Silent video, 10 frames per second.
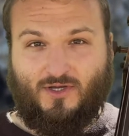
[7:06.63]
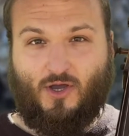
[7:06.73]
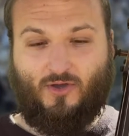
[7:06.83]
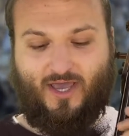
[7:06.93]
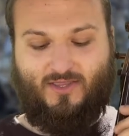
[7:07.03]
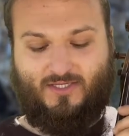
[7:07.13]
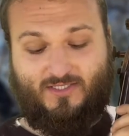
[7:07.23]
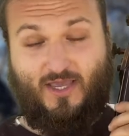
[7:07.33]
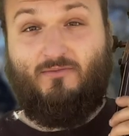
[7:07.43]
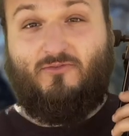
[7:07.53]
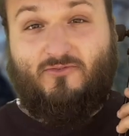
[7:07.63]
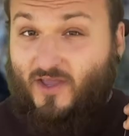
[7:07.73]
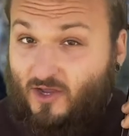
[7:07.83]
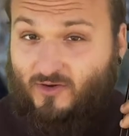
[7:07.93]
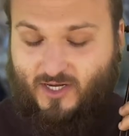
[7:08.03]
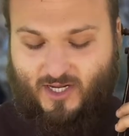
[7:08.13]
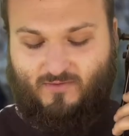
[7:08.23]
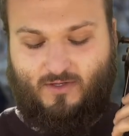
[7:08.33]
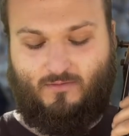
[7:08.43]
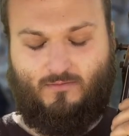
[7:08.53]
okay? The same fingering
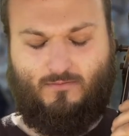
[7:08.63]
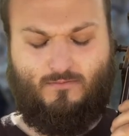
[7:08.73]
even.